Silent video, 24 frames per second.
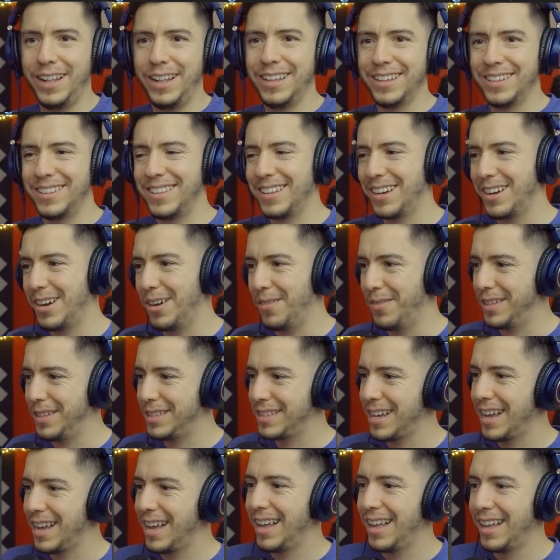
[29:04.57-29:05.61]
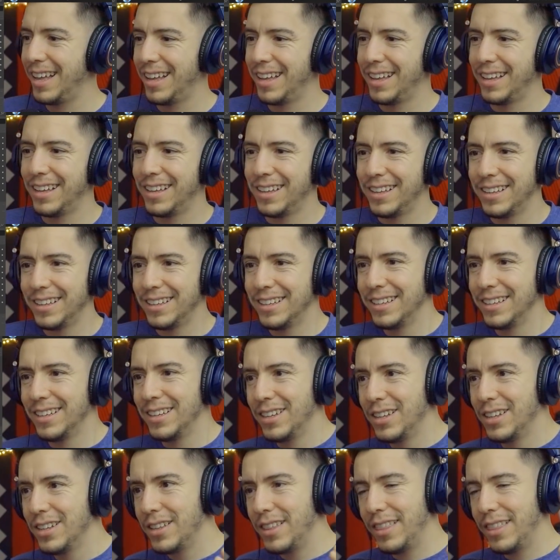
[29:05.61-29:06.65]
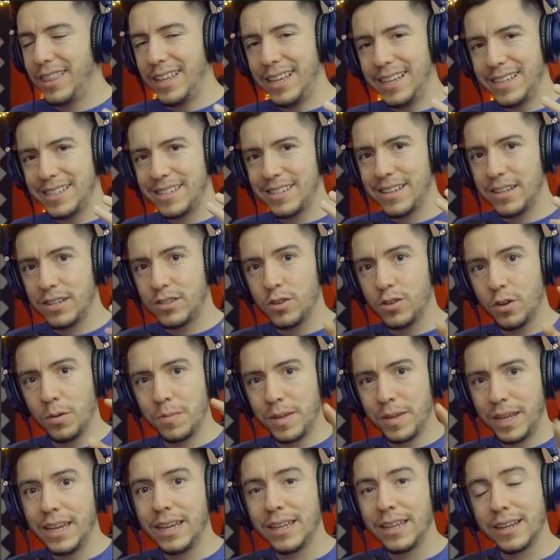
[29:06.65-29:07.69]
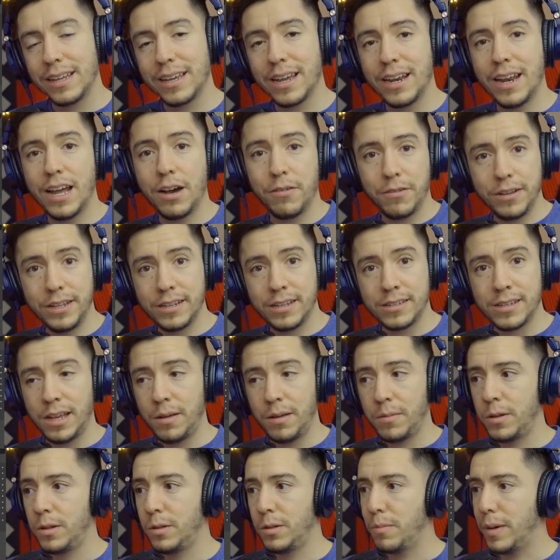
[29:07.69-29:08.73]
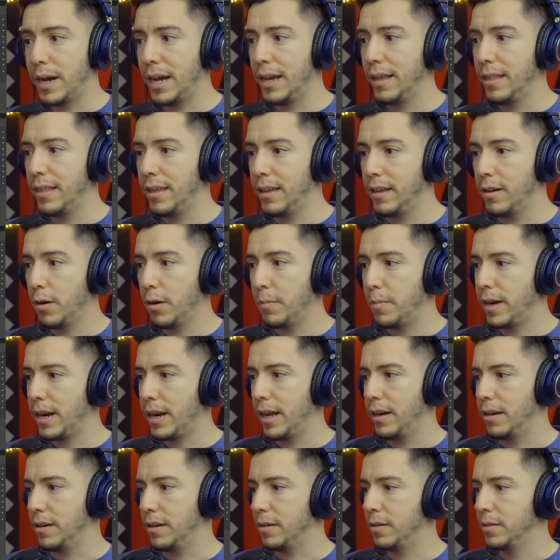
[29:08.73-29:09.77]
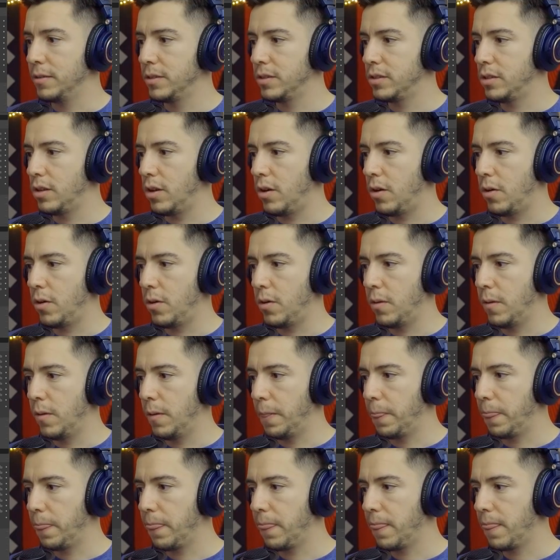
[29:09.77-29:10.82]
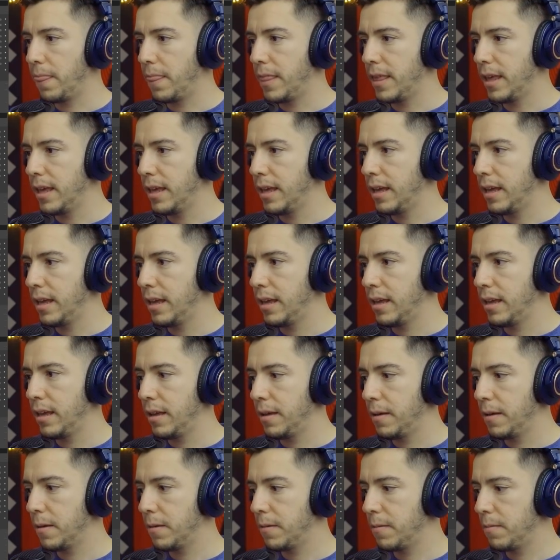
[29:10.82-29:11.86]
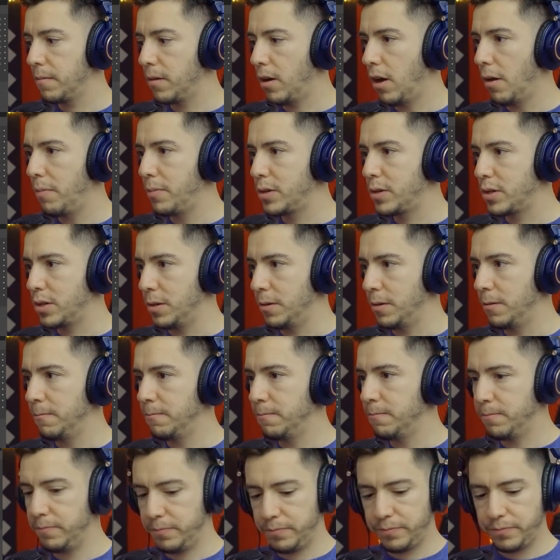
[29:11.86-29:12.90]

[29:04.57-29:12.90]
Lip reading: reading the comments. This zoom in can now be disabled by the operator. So the option,